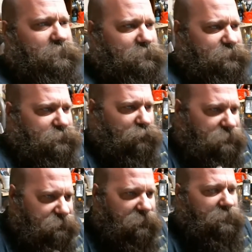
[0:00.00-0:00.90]
So
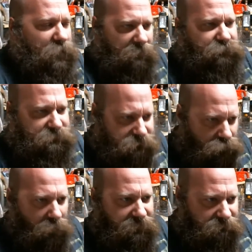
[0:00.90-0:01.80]
we've accomplished
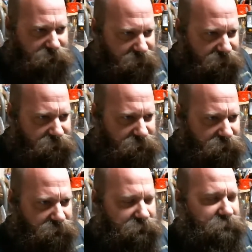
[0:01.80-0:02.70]
quite a bit.
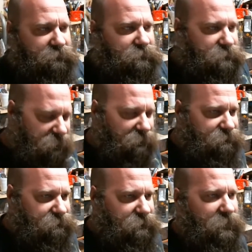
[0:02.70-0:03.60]

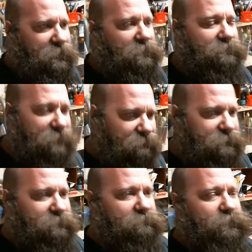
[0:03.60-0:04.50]
Yes, and I love
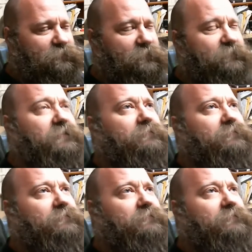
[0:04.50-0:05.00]
it. But the thing I'm